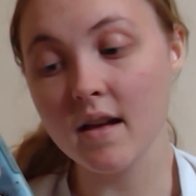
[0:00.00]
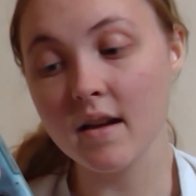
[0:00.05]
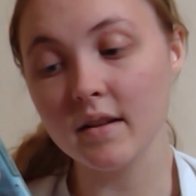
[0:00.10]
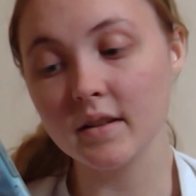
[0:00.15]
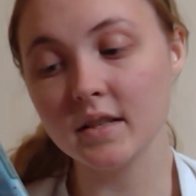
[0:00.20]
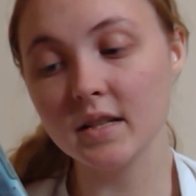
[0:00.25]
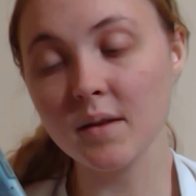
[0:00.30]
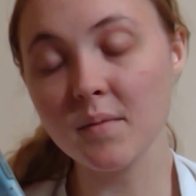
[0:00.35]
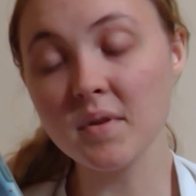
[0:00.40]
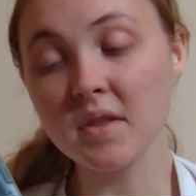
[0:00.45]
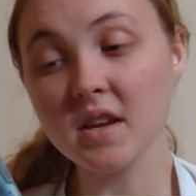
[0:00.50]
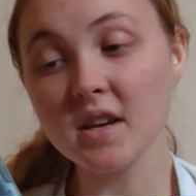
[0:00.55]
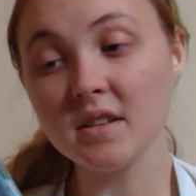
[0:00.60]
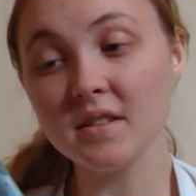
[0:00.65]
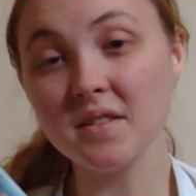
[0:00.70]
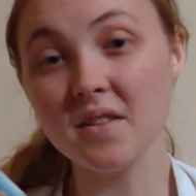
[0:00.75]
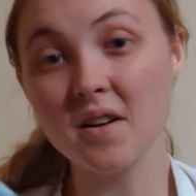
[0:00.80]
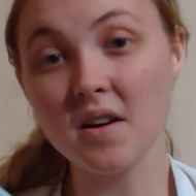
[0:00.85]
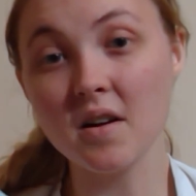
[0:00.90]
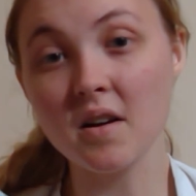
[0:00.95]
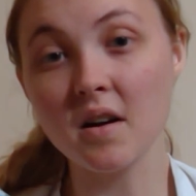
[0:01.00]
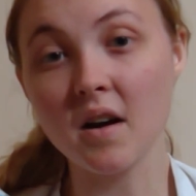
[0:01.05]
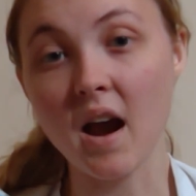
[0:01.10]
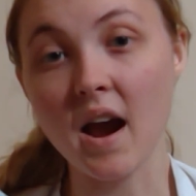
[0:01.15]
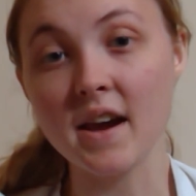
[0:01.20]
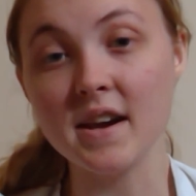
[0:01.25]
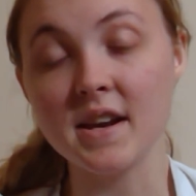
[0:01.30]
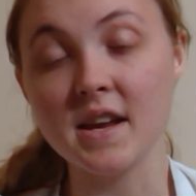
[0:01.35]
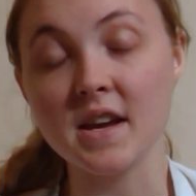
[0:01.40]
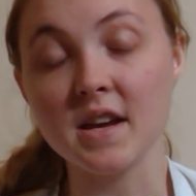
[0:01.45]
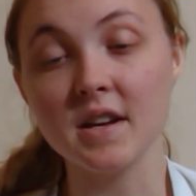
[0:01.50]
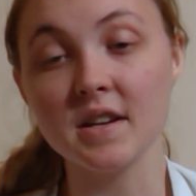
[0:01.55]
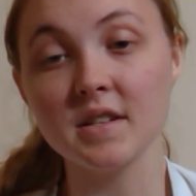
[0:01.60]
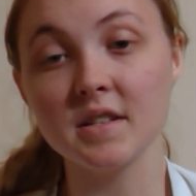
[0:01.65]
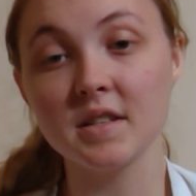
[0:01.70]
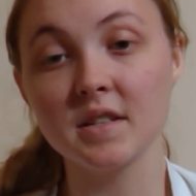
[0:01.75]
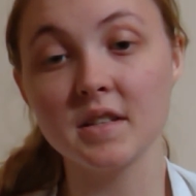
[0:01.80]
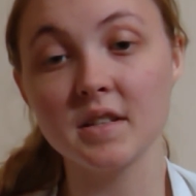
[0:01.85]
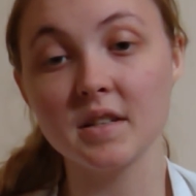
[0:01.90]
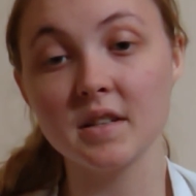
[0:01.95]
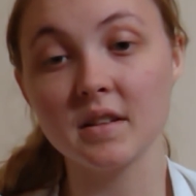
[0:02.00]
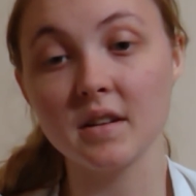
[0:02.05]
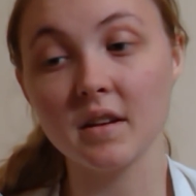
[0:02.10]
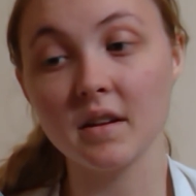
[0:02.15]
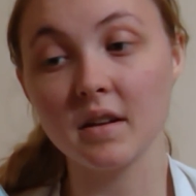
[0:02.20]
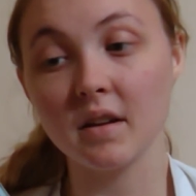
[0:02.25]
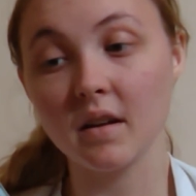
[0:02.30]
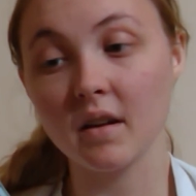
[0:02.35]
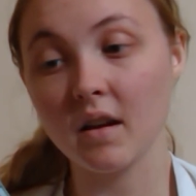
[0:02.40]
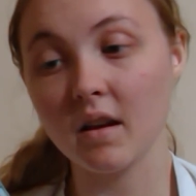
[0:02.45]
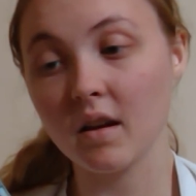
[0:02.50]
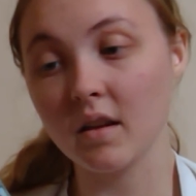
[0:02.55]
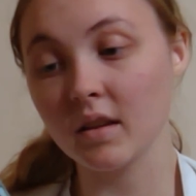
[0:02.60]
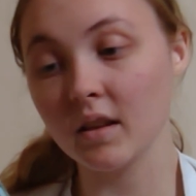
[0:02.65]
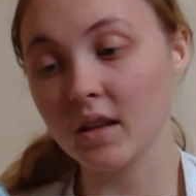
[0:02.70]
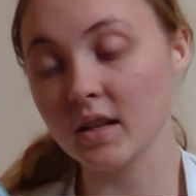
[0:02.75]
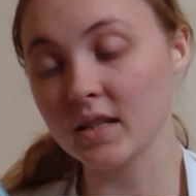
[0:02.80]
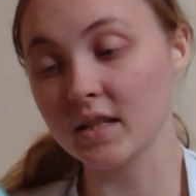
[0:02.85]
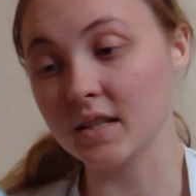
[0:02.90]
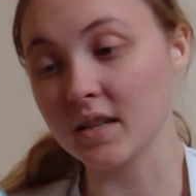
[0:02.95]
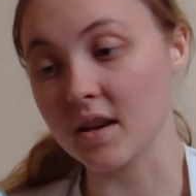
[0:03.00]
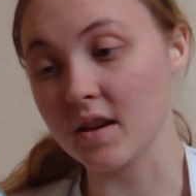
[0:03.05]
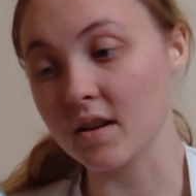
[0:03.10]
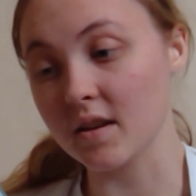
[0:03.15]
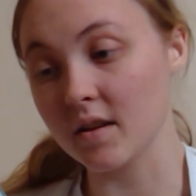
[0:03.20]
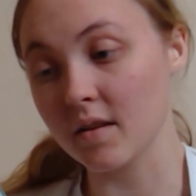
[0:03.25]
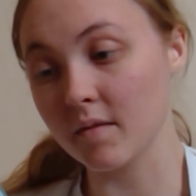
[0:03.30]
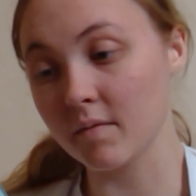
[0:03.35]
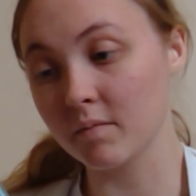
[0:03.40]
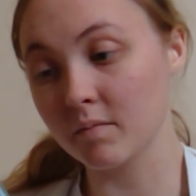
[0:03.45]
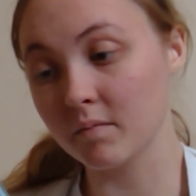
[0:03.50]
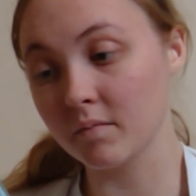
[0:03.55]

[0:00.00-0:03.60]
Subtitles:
Some of these are ideas. Let's see.